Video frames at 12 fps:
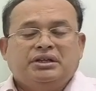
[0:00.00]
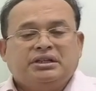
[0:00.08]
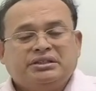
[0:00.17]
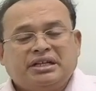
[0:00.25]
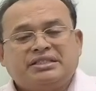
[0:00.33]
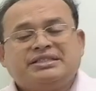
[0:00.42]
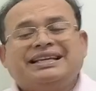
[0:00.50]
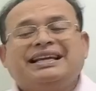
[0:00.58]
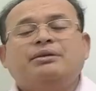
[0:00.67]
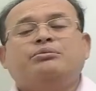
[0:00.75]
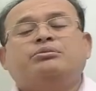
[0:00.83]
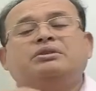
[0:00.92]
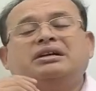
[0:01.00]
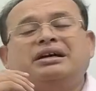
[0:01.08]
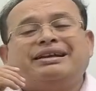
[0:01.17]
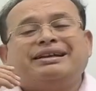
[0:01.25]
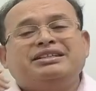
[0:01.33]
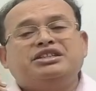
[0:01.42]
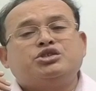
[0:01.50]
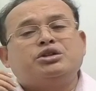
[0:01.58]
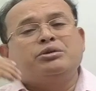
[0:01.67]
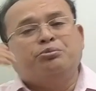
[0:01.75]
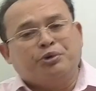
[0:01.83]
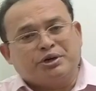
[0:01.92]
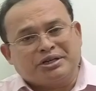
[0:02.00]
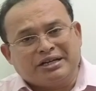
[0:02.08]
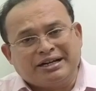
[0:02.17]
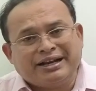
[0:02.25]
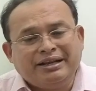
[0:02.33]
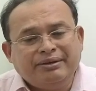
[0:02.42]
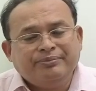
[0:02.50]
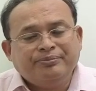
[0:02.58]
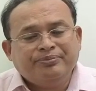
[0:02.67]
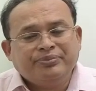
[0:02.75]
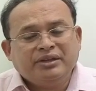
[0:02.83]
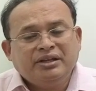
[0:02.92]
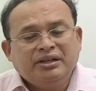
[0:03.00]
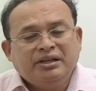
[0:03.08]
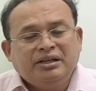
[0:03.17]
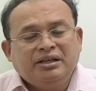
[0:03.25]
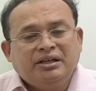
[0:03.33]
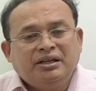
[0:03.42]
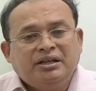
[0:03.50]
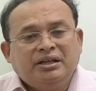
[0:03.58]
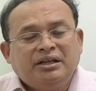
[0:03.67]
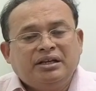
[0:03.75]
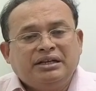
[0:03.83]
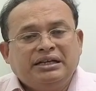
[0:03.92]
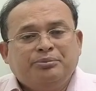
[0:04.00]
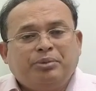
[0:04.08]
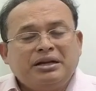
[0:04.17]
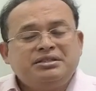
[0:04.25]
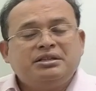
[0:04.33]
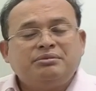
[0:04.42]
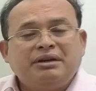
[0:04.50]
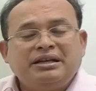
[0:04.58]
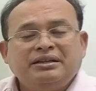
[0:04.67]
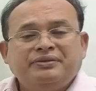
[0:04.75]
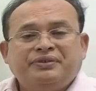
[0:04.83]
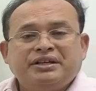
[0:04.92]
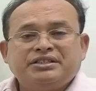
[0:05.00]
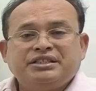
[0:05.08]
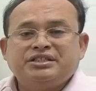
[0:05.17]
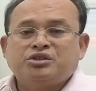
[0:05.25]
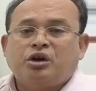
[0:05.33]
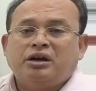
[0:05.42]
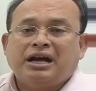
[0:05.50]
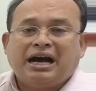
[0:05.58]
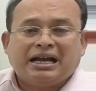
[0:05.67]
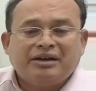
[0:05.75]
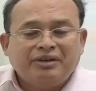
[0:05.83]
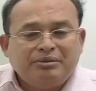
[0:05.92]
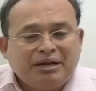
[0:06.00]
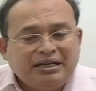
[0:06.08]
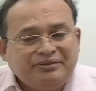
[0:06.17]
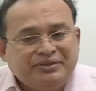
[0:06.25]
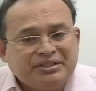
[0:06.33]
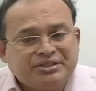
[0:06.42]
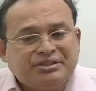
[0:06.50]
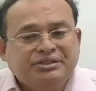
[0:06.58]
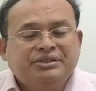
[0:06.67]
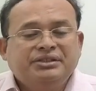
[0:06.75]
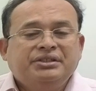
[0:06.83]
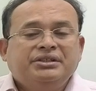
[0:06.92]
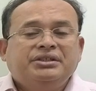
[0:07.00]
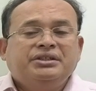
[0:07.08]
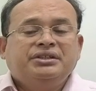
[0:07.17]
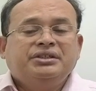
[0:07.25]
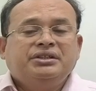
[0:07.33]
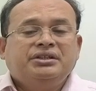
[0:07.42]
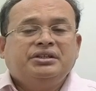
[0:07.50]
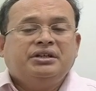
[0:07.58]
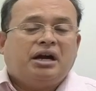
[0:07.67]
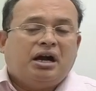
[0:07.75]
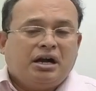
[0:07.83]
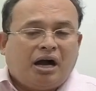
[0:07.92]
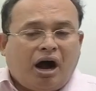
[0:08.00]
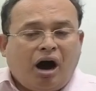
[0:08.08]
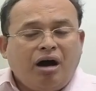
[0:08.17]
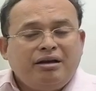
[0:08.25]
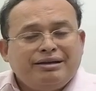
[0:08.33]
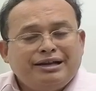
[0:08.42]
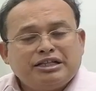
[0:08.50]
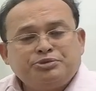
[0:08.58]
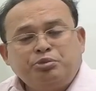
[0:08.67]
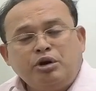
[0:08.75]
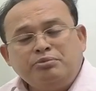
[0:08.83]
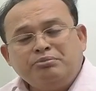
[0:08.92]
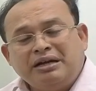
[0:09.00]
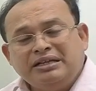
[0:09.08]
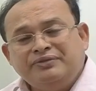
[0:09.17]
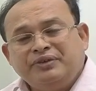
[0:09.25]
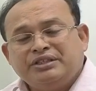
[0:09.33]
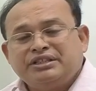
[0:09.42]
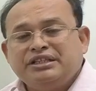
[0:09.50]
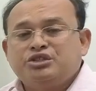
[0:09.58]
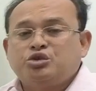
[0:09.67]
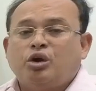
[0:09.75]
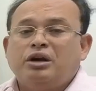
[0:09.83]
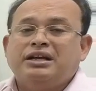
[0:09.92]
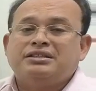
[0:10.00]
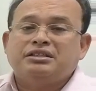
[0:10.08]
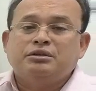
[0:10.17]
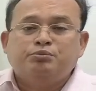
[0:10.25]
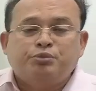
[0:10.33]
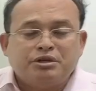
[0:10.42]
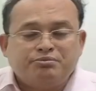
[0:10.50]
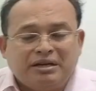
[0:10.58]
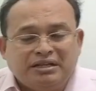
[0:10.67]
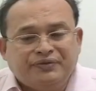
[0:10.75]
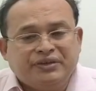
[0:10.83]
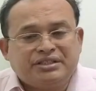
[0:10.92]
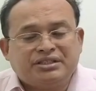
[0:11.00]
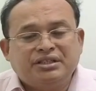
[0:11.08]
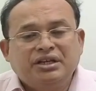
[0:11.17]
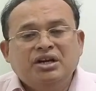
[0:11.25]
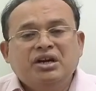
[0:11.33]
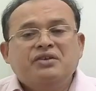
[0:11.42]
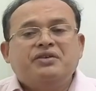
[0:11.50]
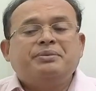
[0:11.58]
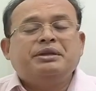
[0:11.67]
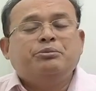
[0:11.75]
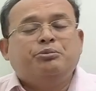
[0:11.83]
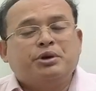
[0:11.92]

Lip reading: The same reaches to the importer country, departure manifest is called arrival manifest or export manifest is called as import manifest from the importer